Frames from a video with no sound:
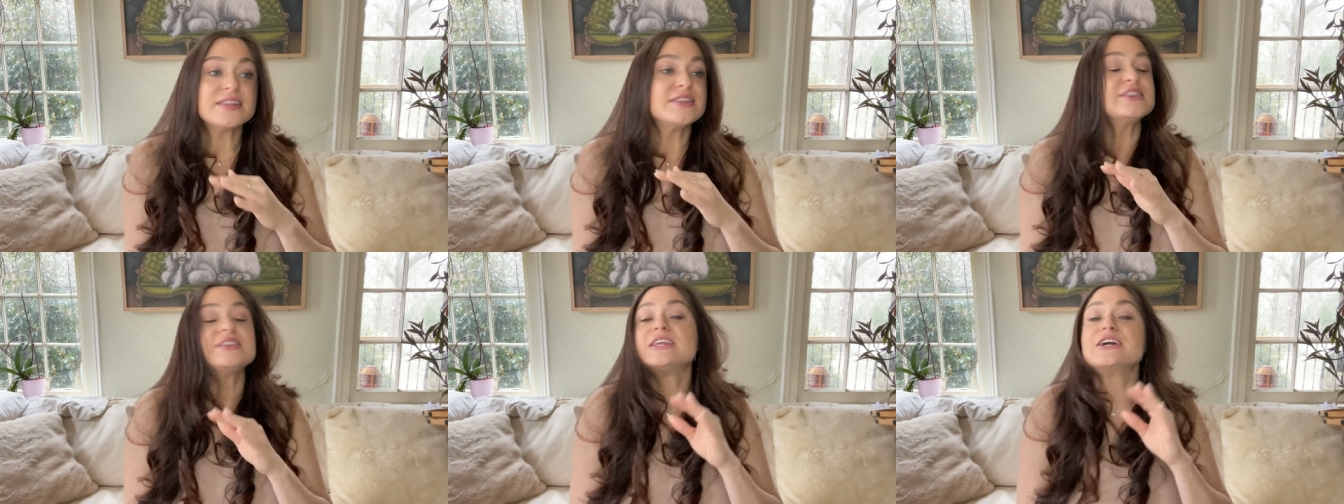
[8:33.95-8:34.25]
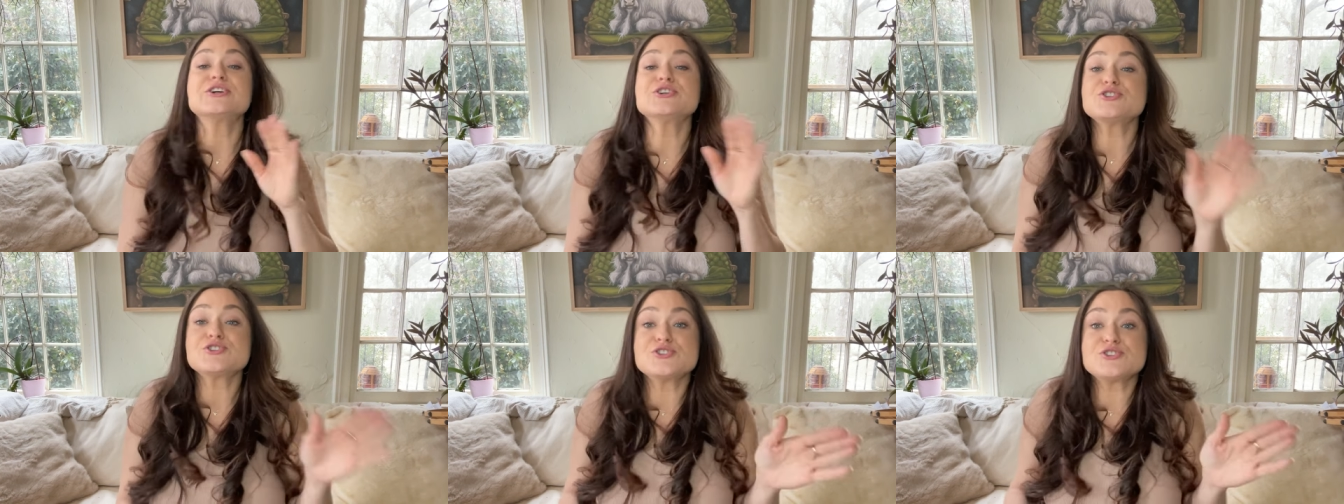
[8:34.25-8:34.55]

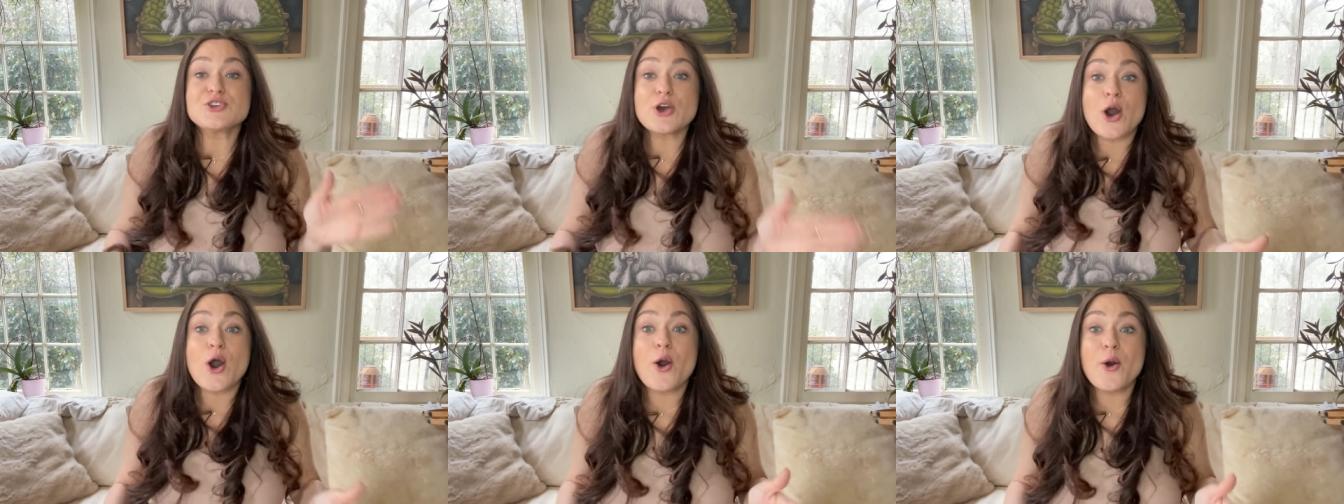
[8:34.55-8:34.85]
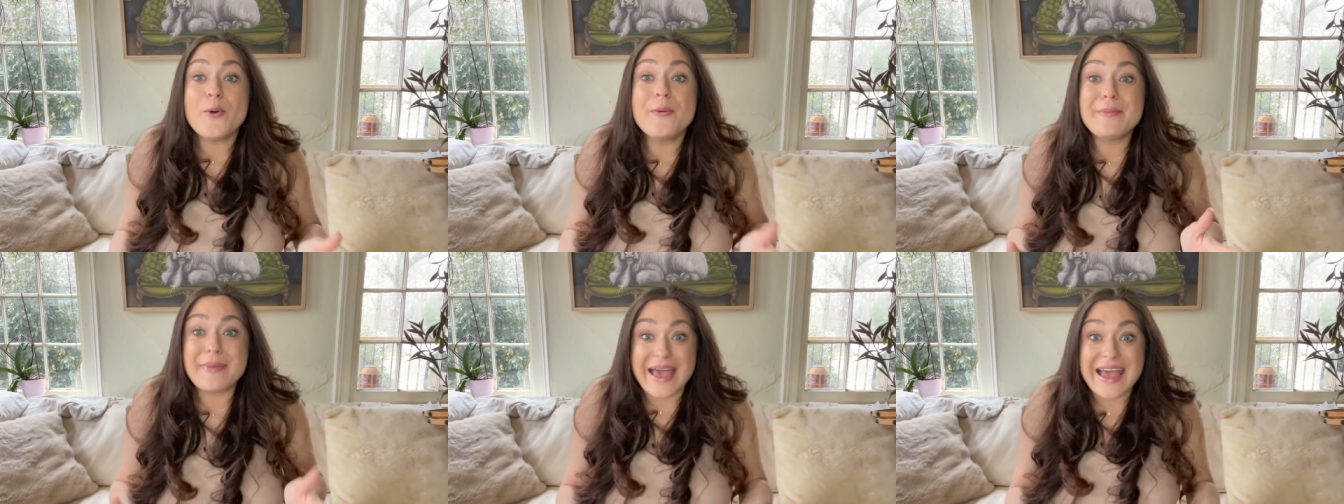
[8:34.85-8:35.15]
There's
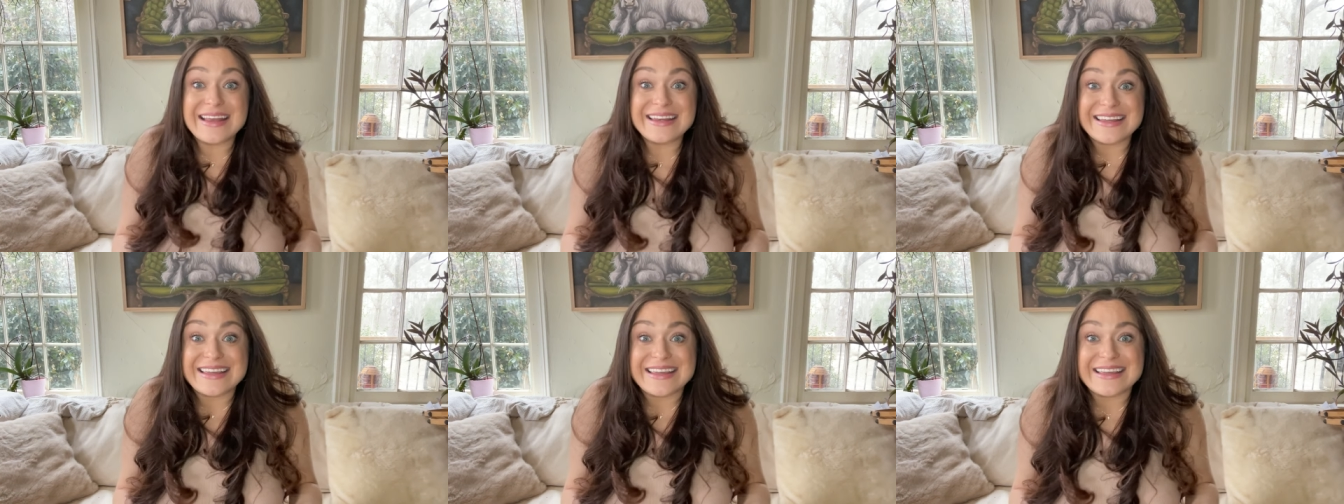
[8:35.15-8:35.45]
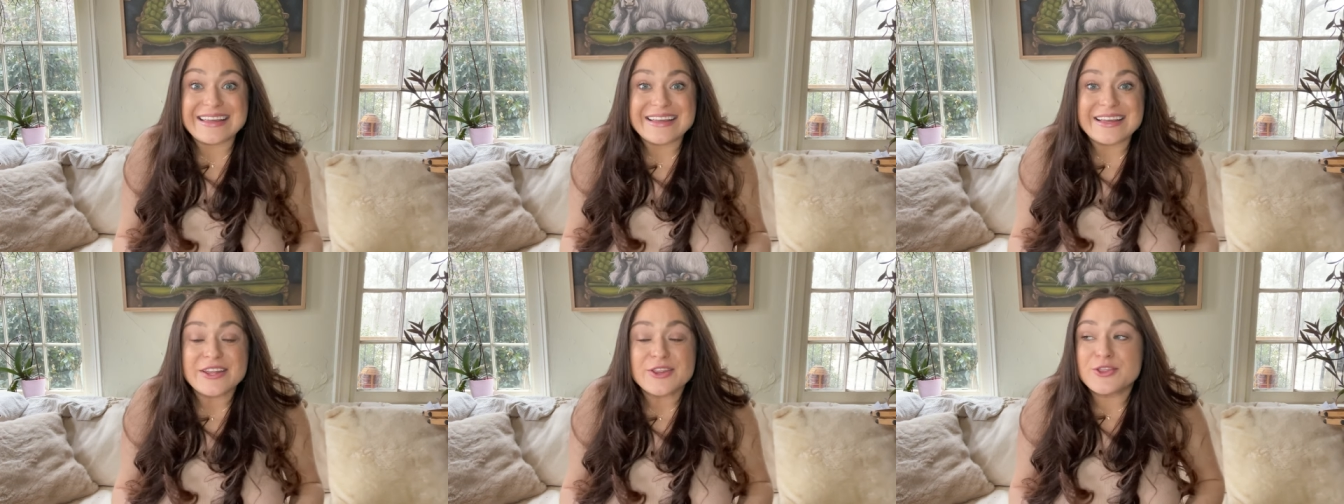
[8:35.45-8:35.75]
so
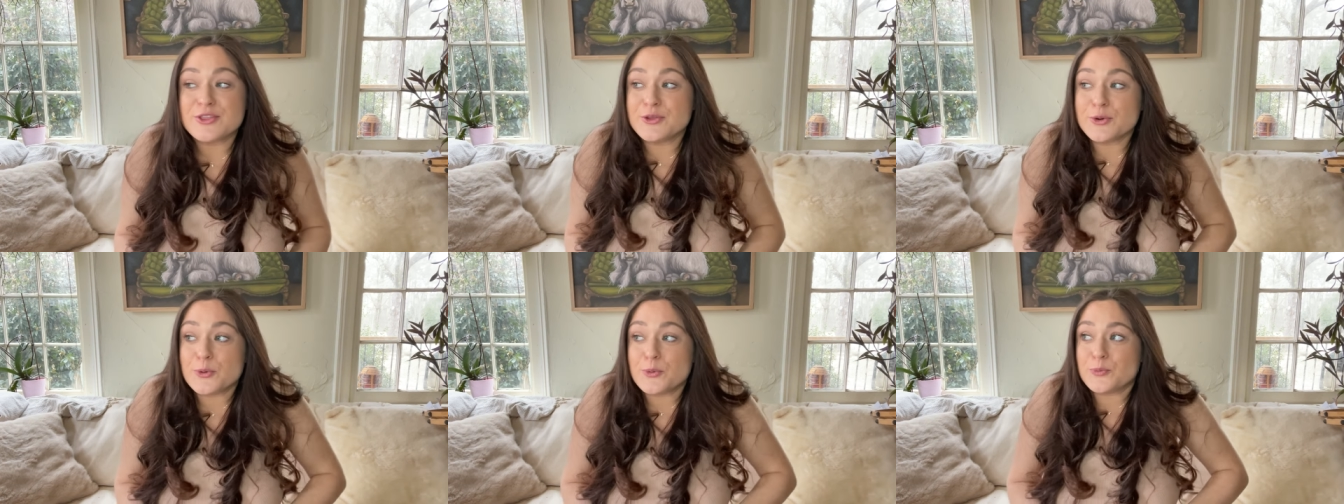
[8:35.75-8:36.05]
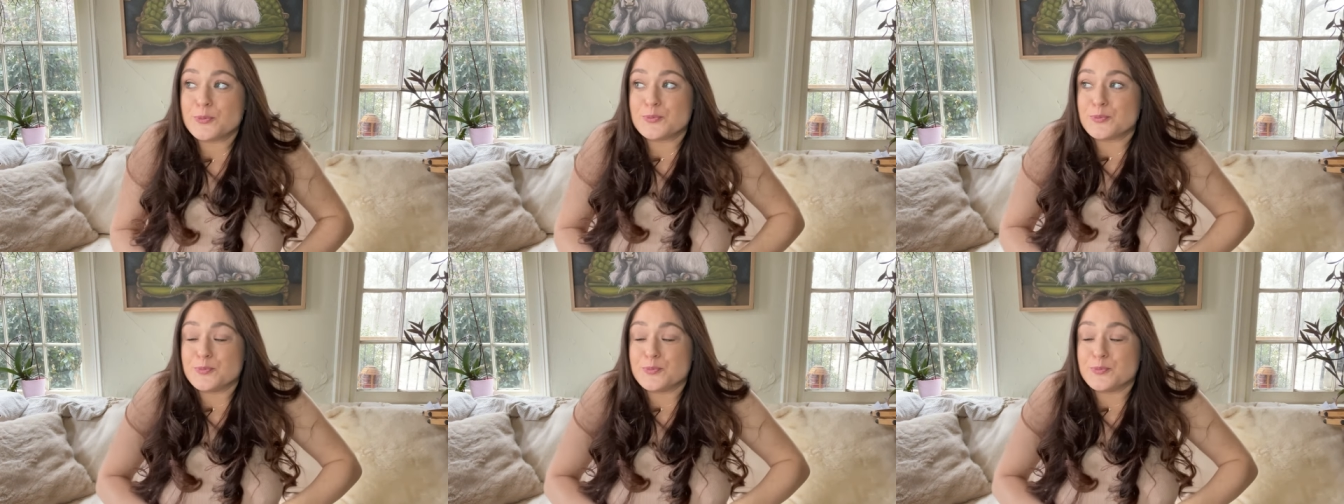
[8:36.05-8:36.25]
many. The,